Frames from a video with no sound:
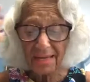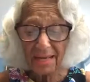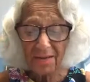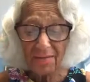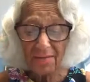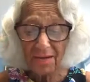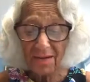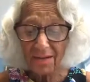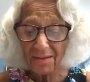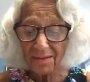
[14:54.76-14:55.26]

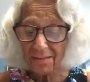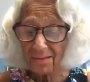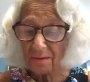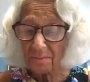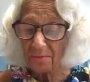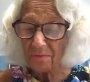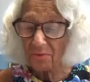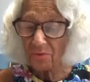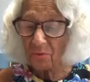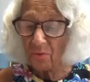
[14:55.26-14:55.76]
have a hot
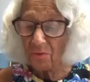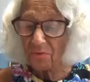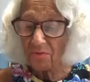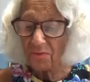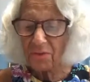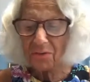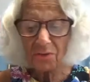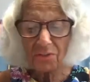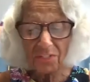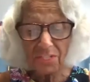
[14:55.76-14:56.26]
cup of
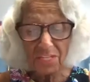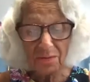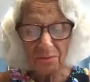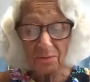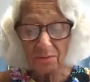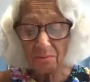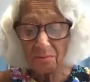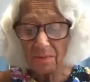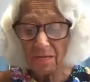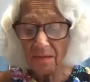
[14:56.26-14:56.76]
coffee or tea
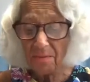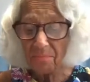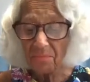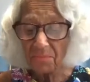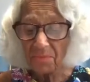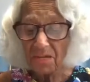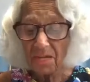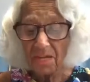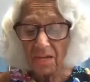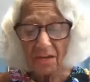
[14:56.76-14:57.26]
with me.
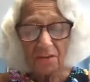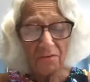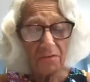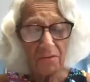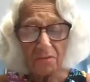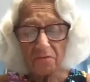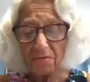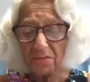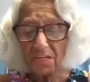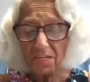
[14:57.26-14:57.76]

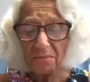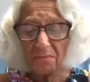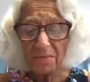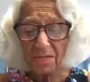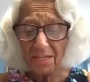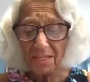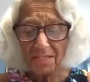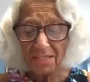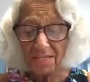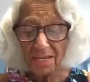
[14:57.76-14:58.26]
15
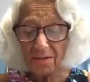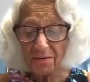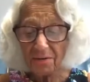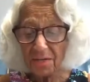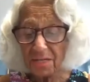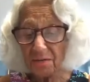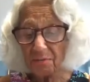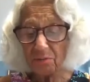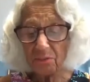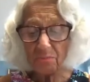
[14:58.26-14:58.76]
minutes later,
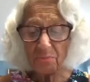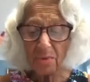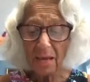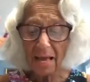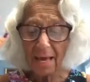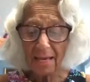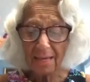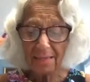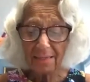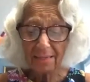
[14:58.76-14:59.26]
he was
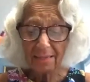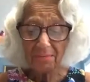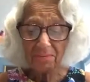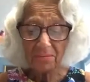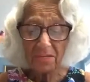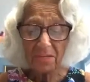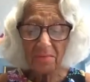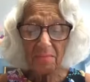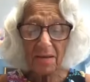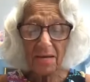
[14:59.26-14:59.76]
back.
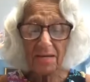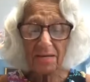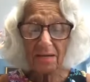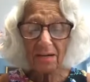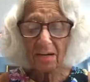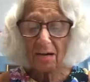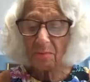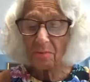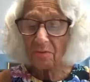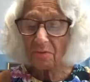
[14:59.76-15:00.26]
He made a
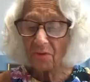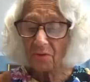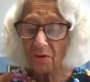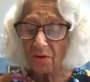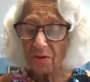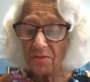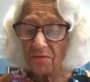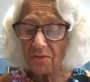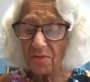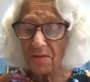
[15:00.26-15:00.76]
cup of
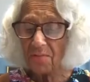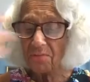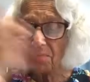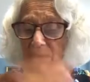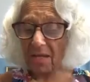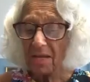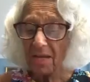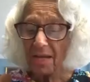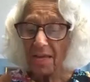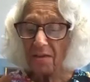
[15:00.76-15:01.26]
coffee
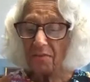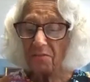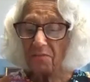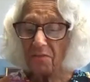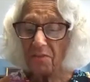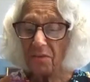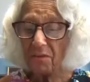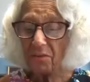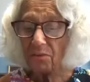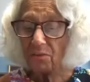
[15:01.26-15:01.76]
and
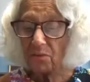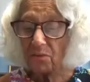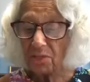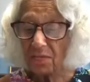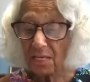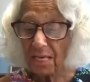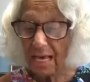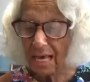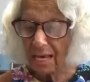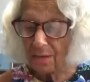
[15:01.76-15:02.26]
fell to the
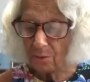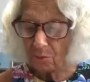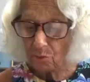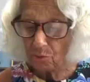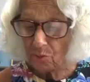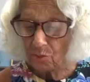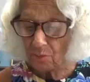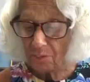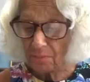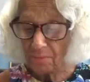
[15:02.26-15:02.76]

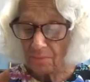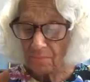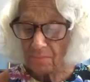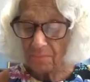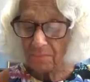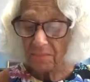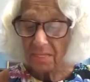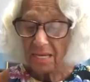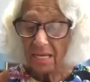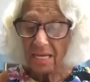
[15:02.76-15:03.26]
couch.
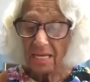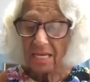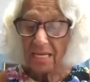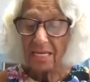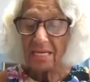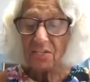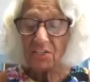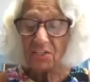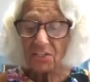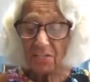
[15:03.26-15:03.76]

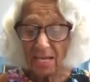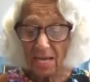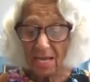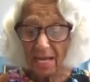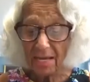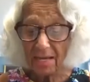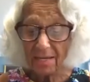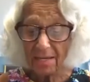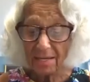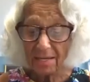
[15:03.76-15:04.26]
He
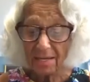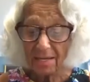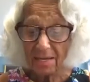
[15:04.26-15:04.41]
said,